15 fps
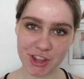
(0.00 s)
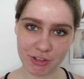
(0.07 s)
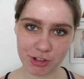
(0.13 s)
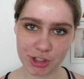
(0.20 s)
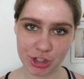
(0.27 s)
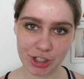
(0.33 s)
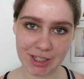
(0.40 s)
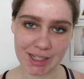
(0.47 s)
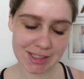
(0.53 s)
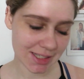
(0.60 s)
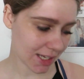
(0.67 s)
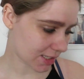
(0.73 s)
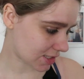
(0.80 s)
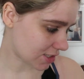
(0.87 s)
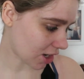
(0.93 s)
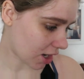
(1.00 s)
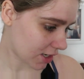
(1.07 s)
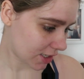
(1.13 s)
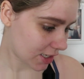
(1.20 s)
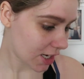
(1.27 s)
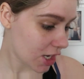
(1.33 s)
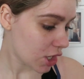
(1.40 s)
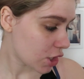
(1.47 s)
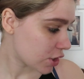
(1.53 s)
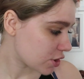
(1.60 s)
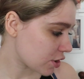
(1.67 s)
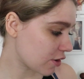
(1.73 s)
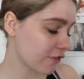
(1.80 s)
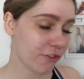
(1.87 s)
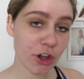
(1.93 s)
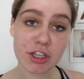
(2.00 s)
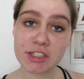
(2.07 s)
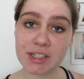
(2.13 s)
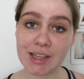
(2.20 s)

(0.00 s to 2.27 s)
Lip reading: further ado, let's get started. So the first